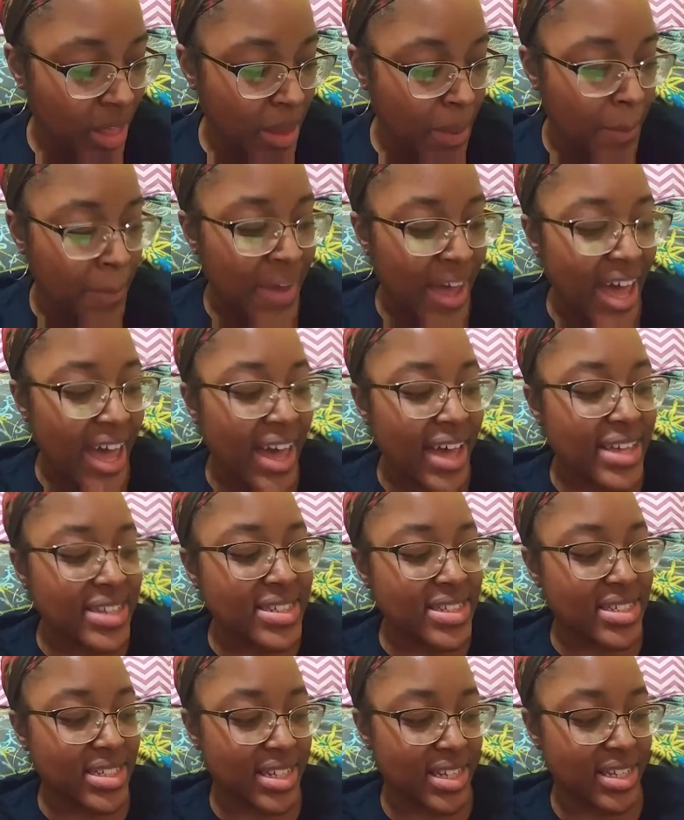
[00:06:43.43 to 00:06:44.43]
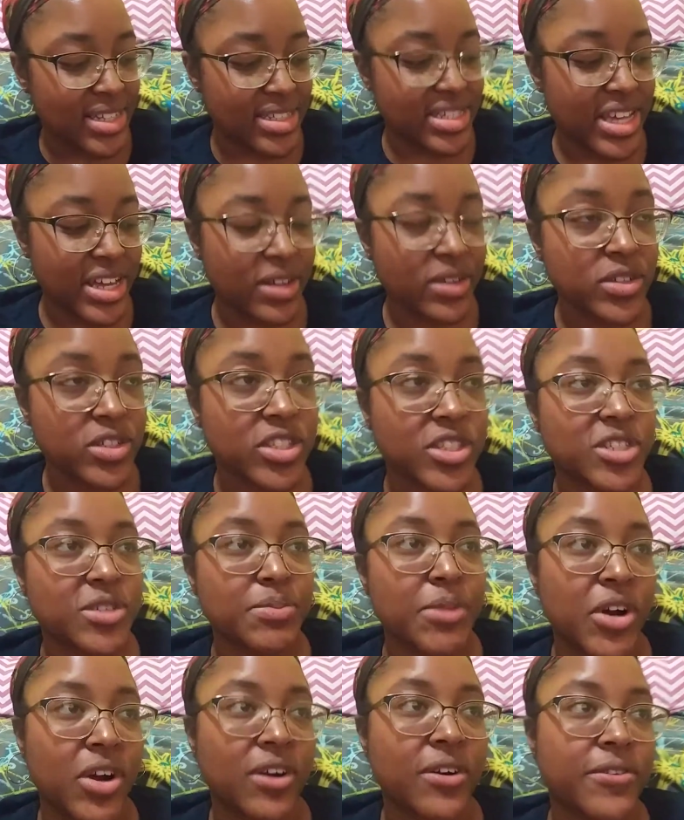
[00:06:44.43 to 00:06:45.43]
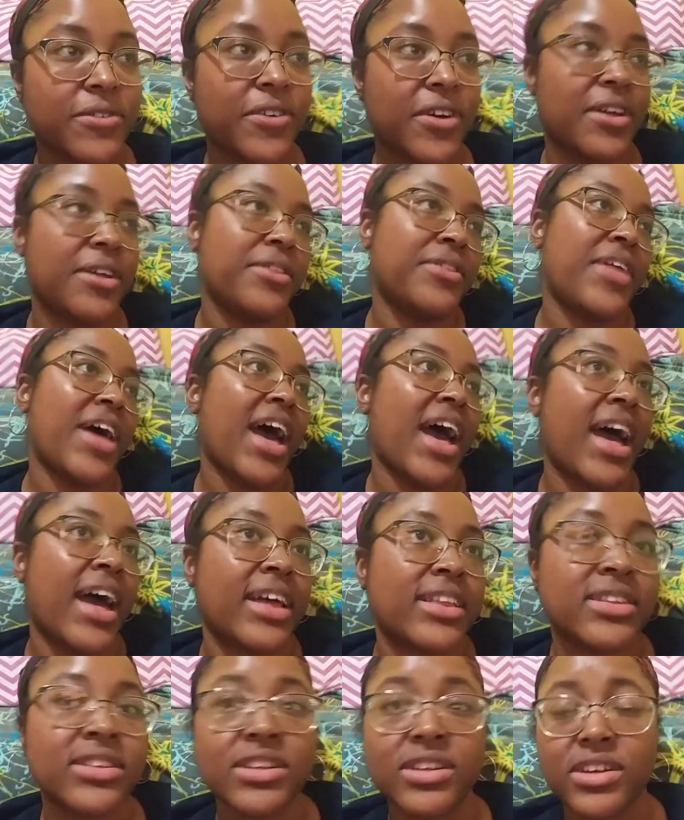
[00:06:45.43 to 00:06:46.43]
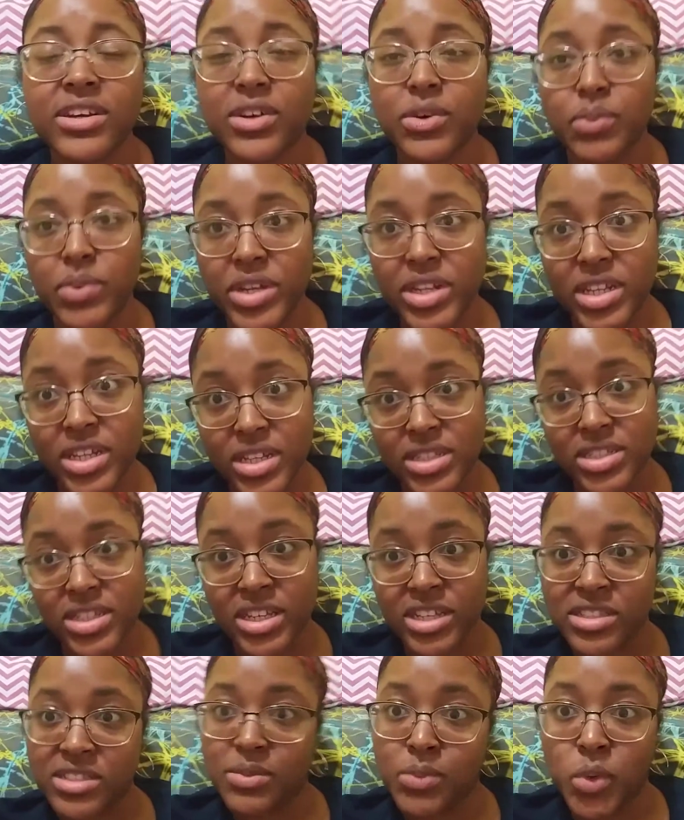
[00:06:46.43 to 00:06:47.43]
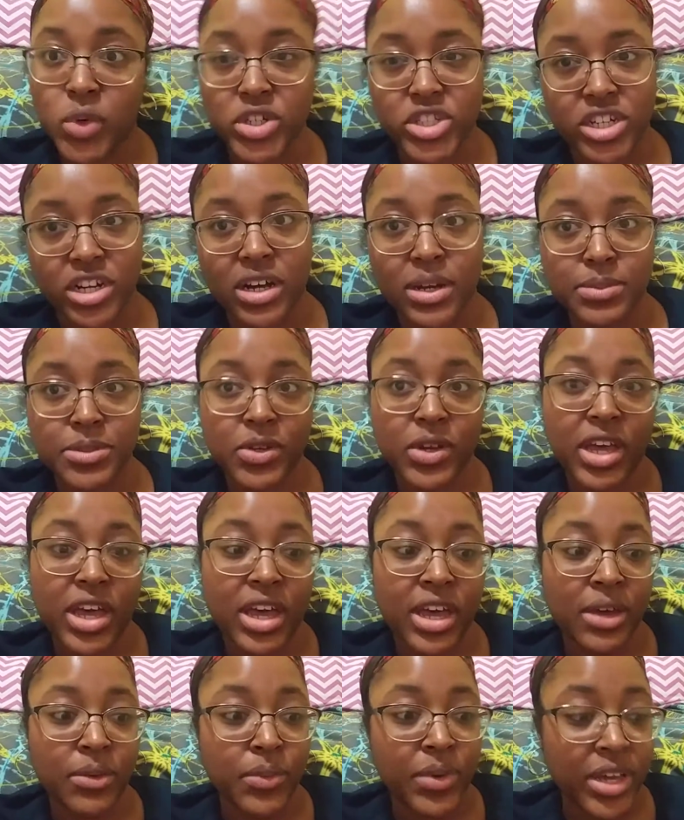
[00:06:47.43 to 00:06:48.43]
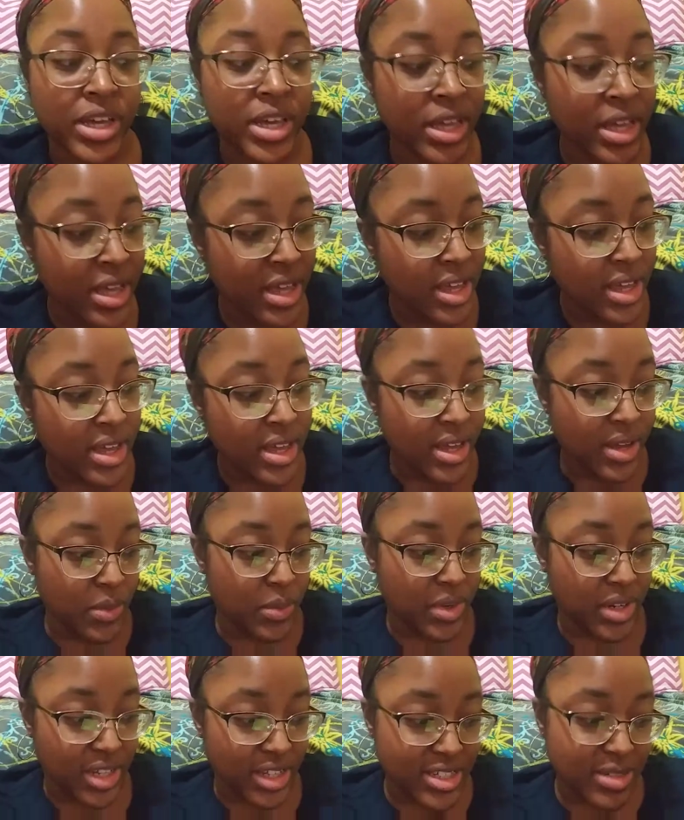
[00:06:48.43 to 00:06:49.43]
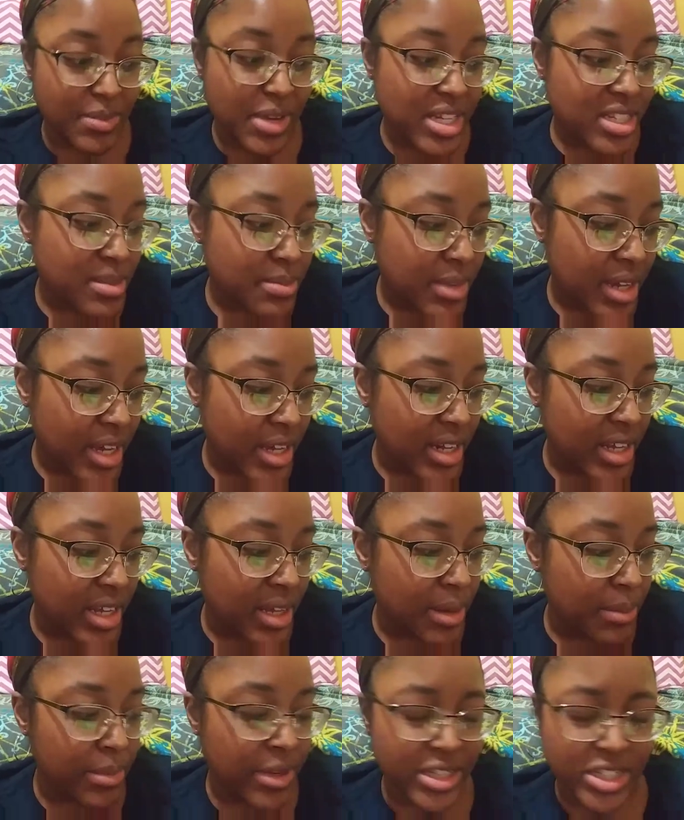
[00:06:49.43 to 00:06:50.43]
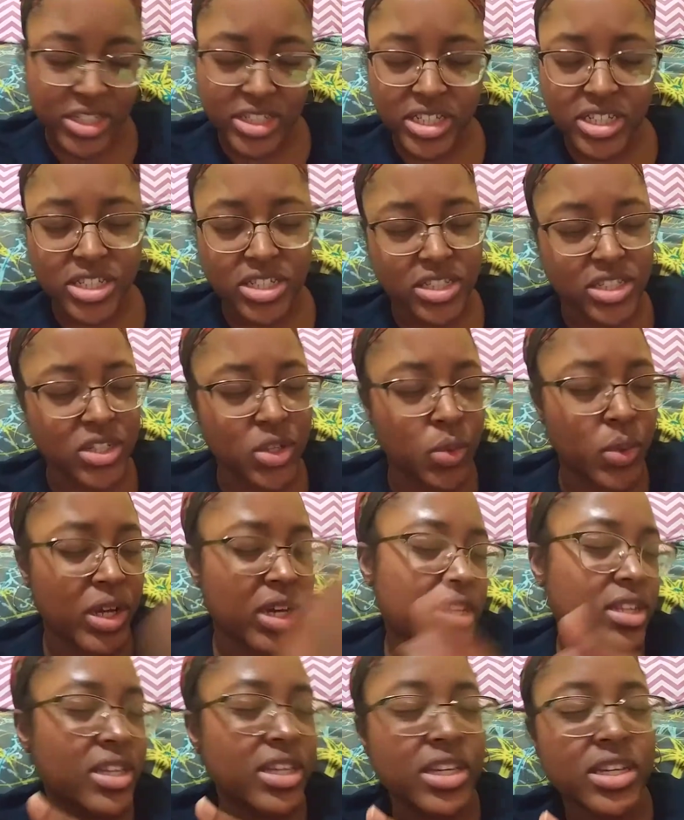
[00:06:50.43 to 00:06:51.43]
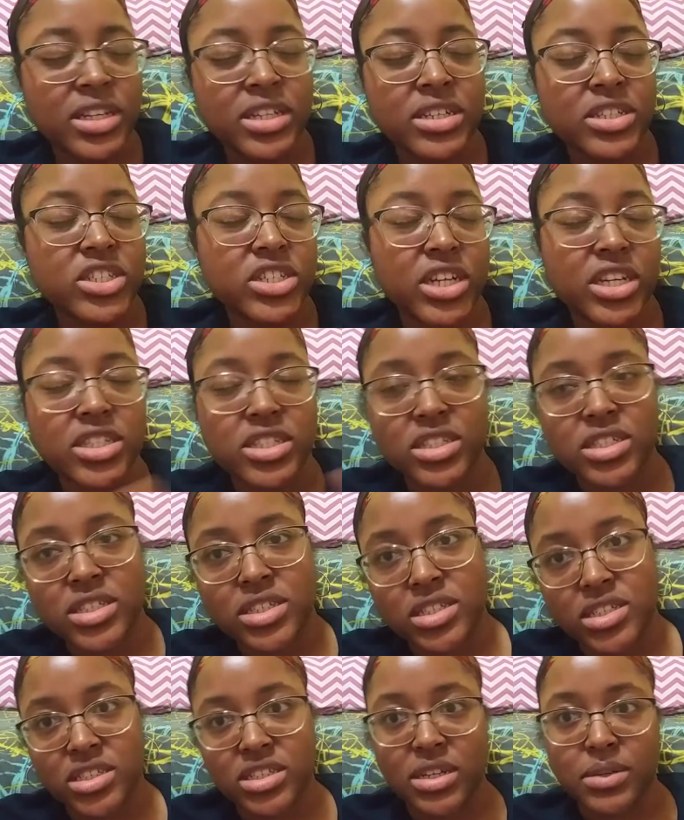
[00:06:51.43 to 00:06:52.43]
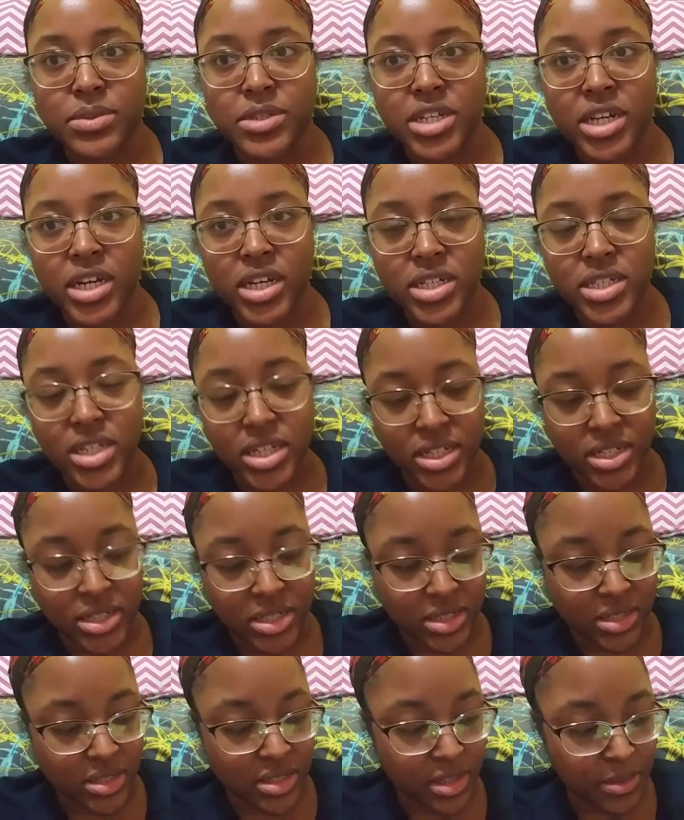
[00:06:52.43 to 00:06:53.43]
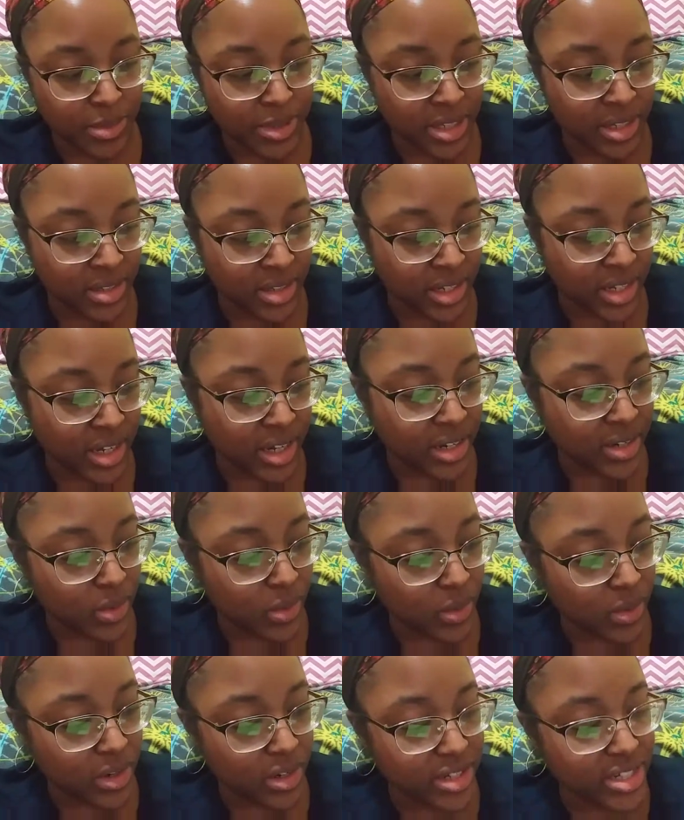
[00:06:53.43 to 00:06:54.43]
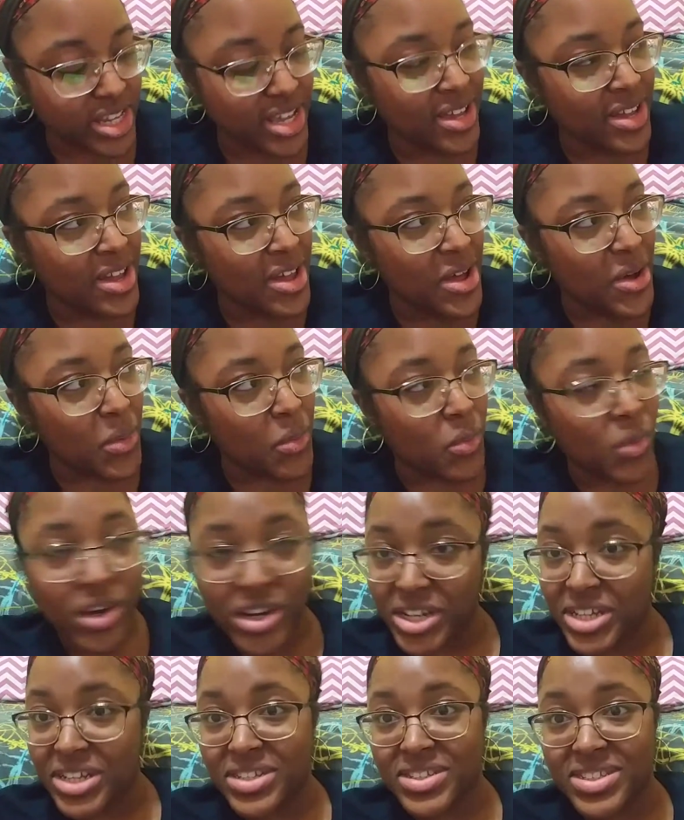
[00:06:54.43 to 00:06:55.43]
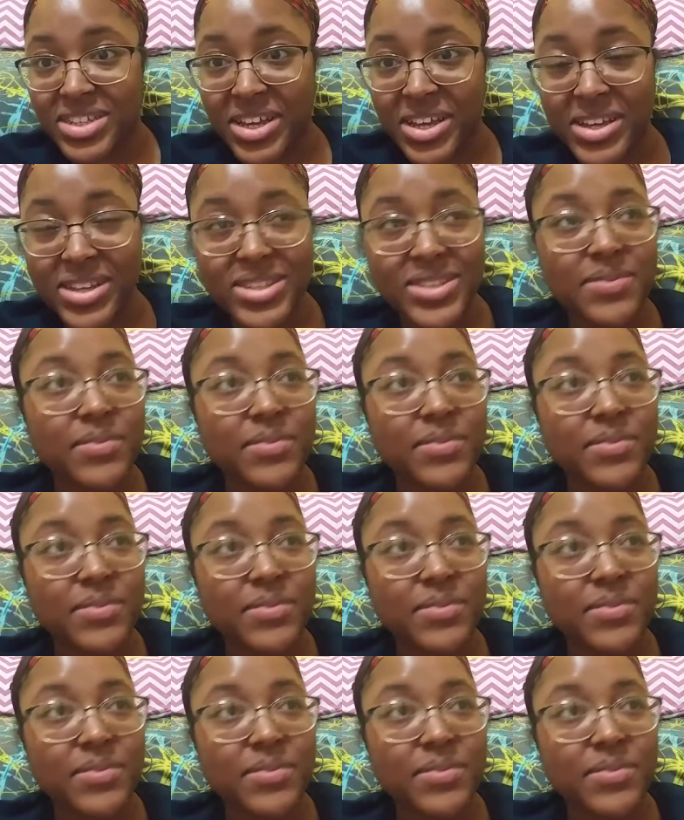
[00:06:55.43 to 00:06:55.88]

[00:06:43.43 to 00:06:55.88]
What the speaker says: Baz tells Smurf that, look, we need to get some more jobs, okay? We need to make some money, but she just quickly changes the subject and completely ignores what he said.